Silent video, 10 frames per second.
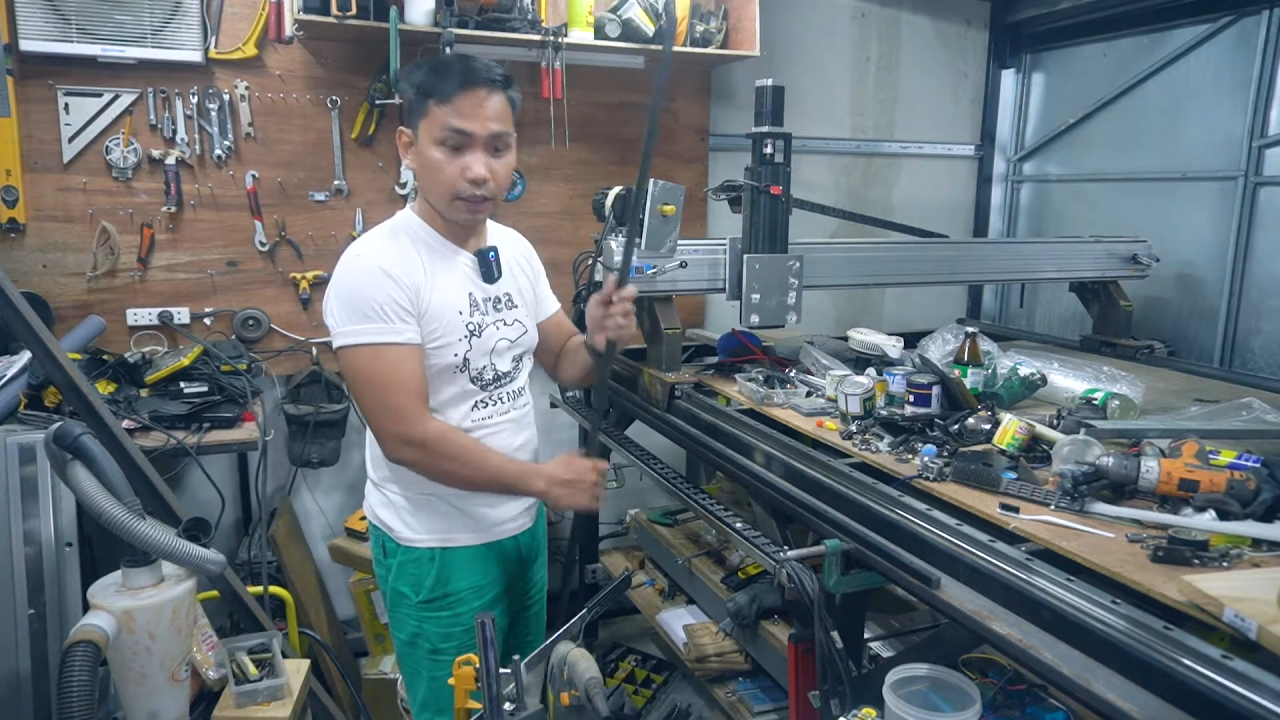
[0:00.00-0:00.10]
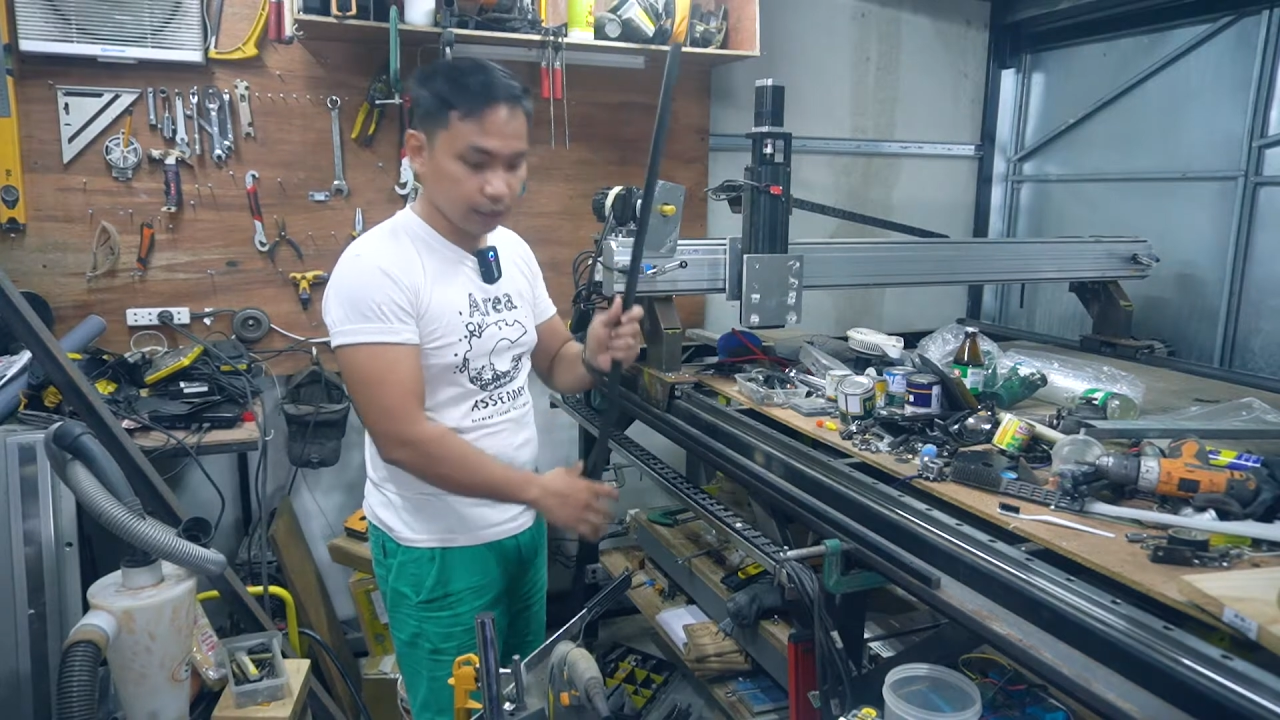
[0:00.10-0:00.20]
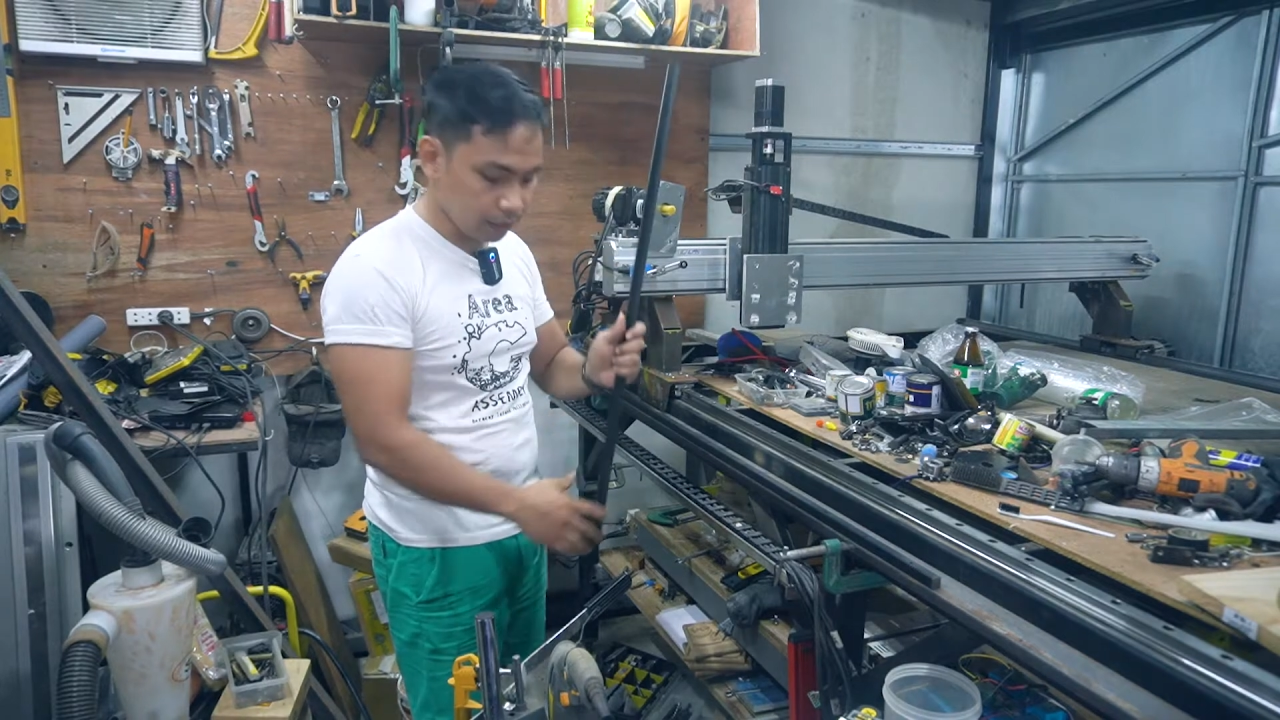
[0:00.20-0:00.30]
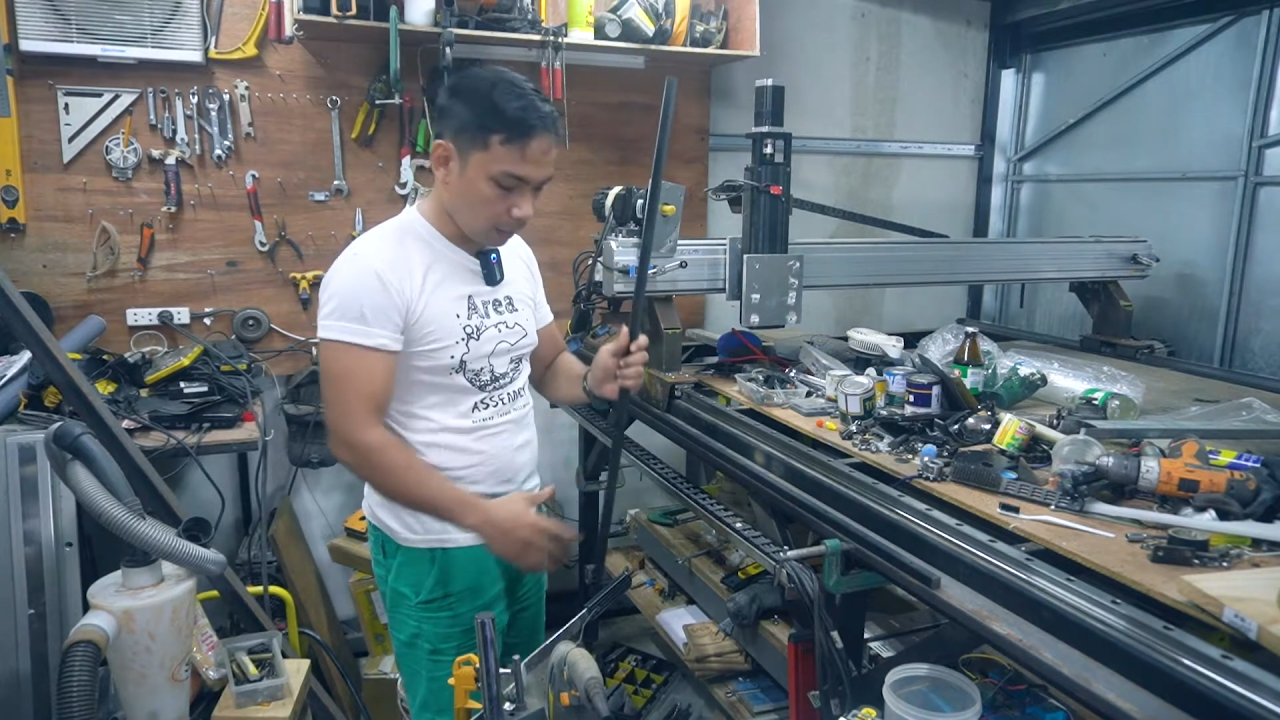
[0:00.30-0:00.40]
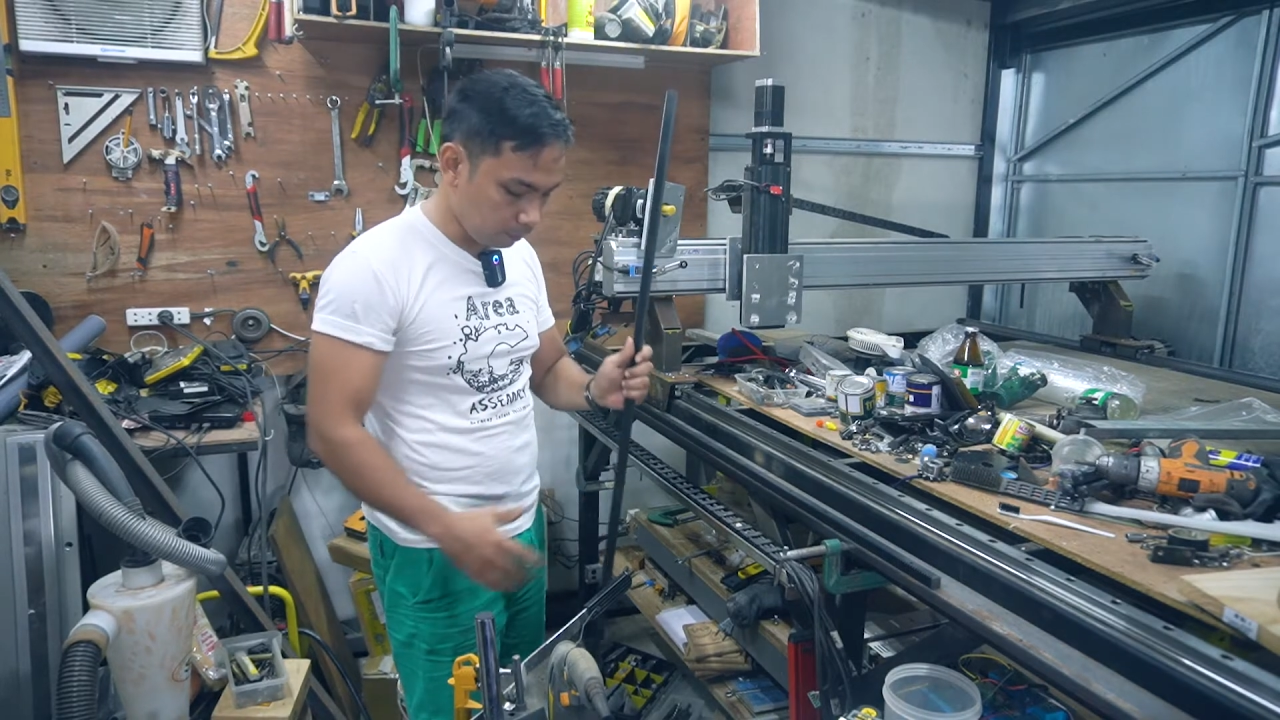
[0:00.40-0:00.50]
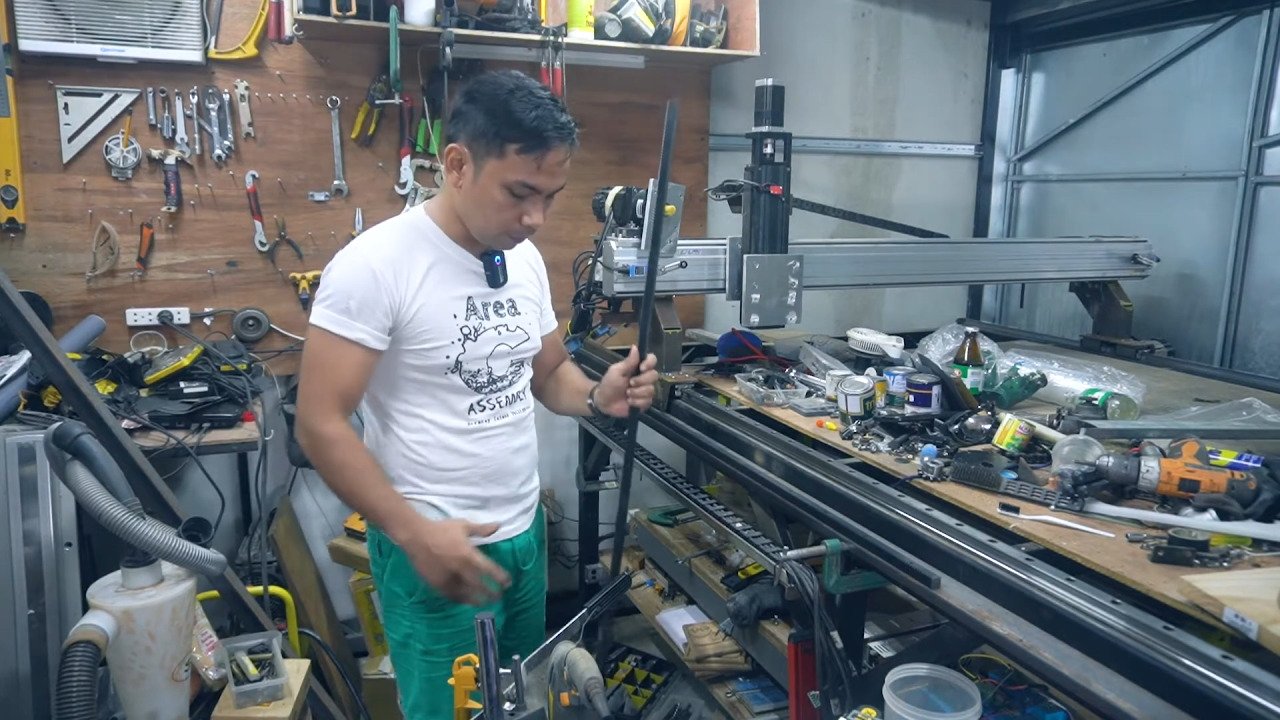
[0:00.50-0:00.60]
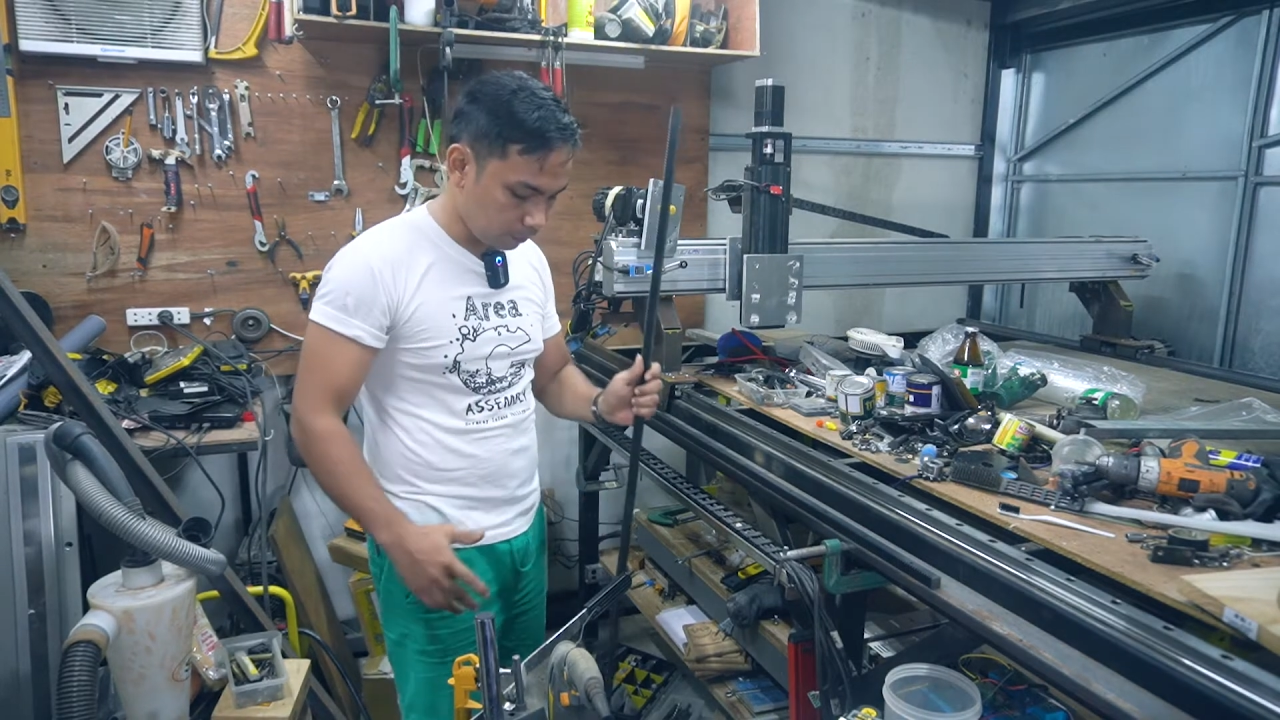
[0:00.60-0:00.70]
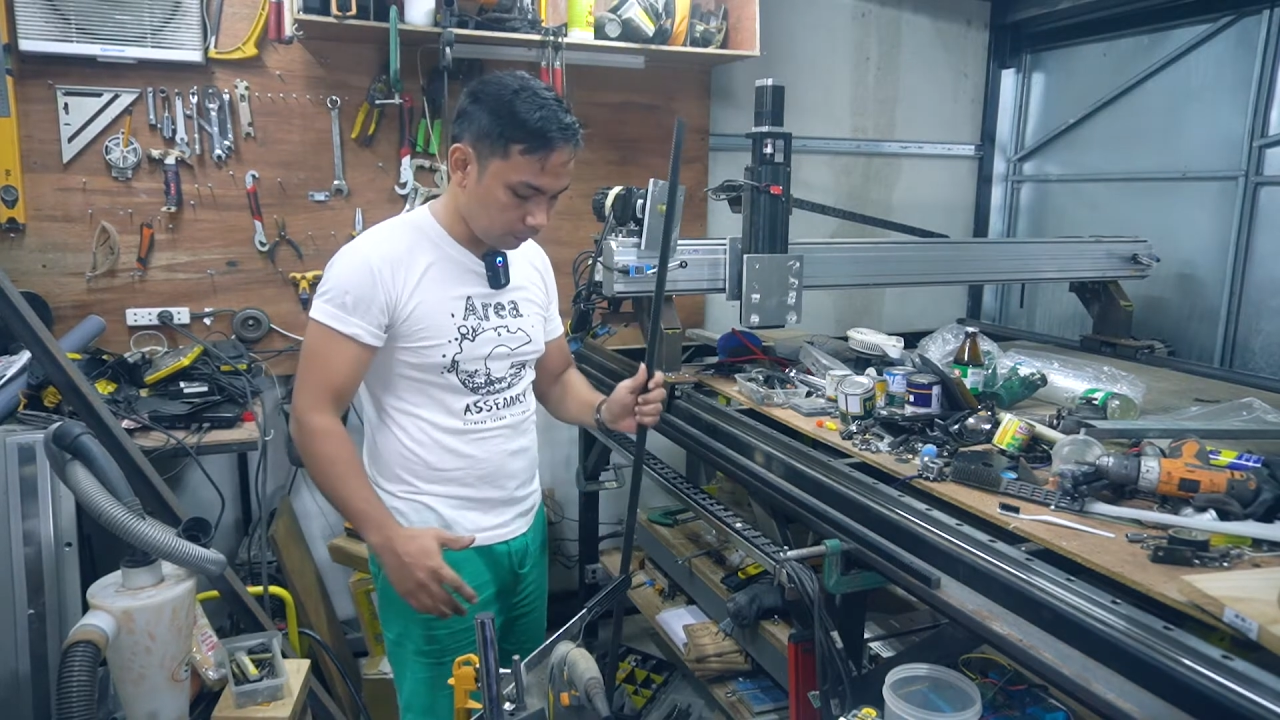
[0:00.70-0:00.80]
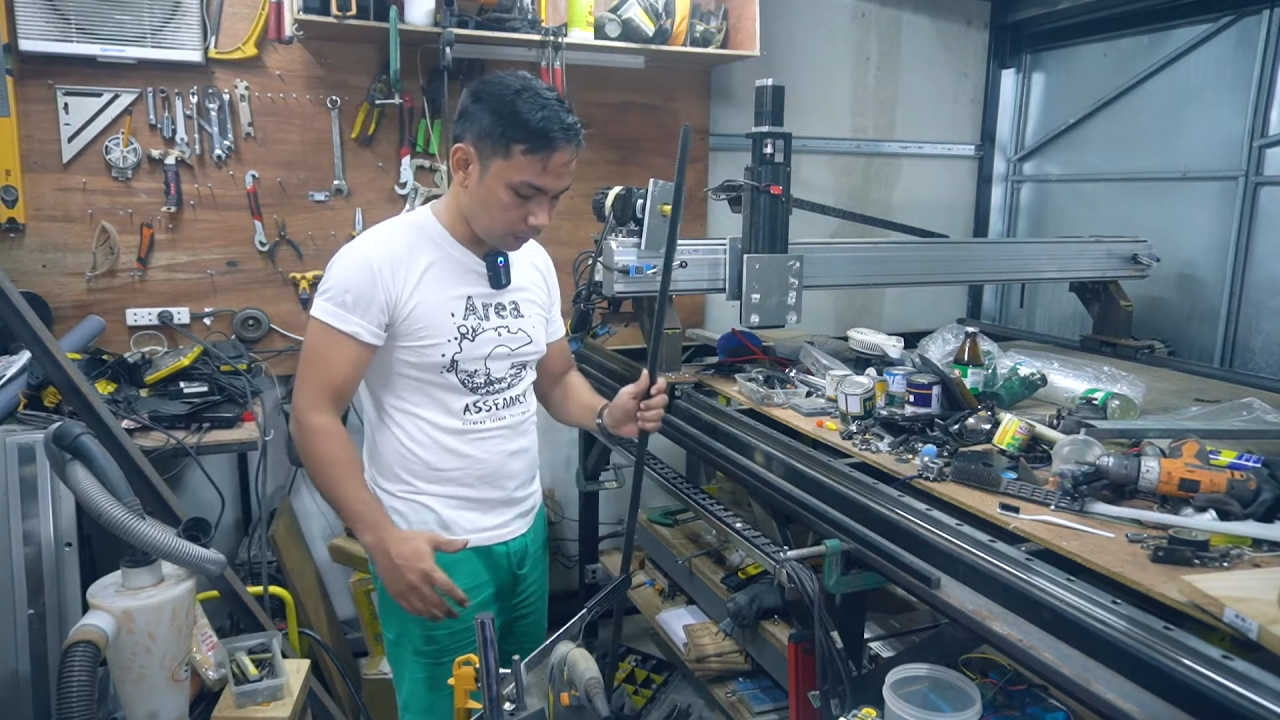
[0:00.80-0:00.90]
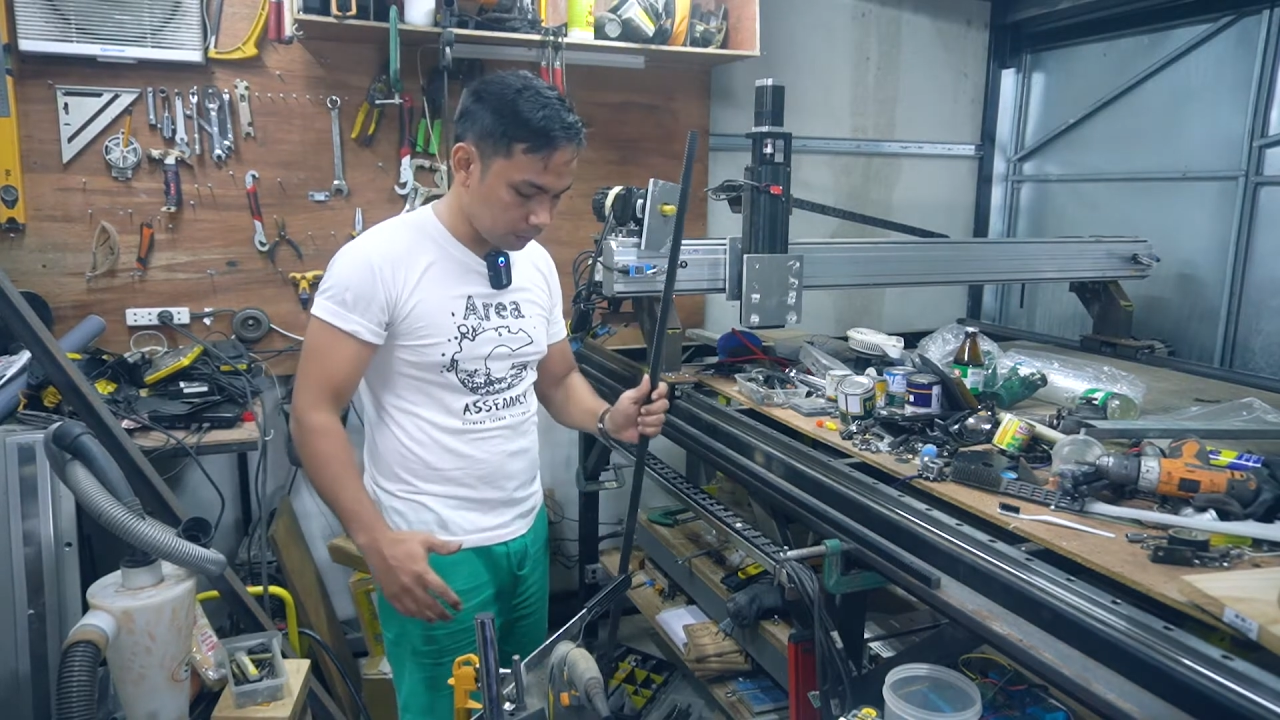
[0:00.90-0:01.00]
this type of uh,